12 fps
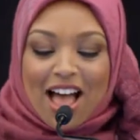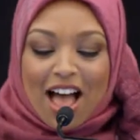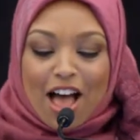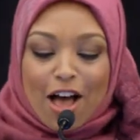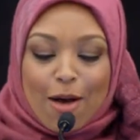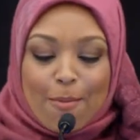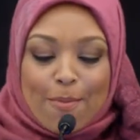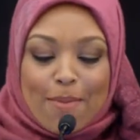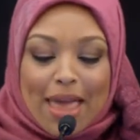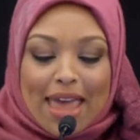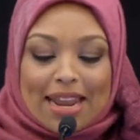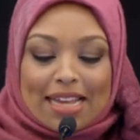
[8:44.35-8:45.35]
And
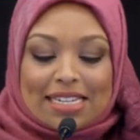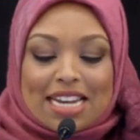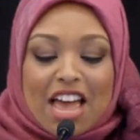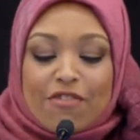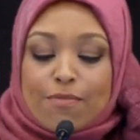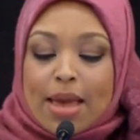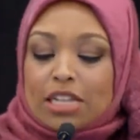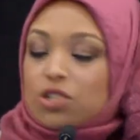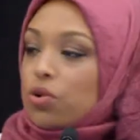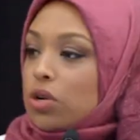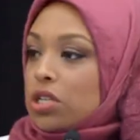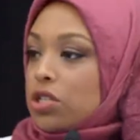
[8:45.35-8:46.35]
I didn't have
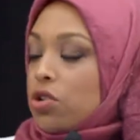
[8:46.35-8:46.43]
mentors